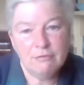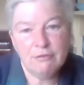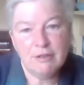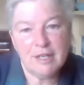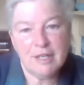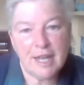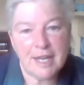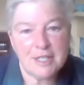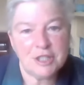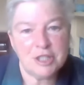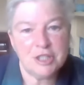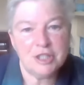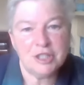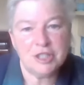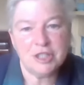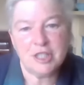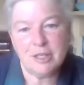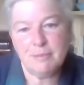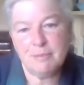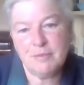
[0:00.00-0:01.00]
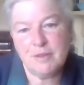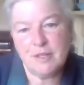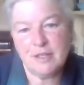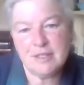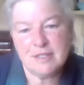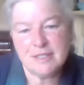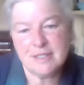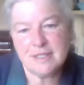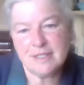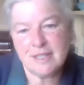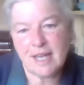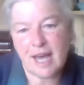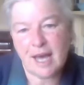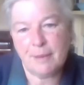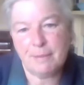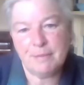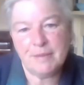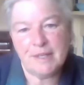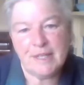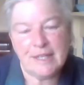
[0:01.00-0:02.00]
relationship that's
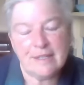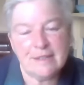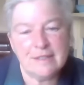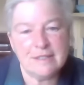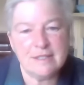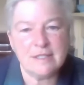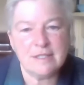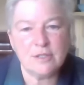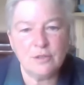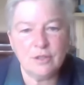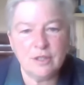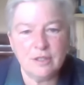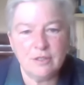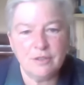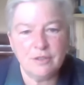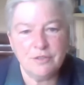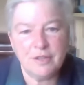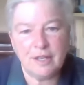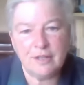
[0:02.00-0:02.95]
happening in the soil,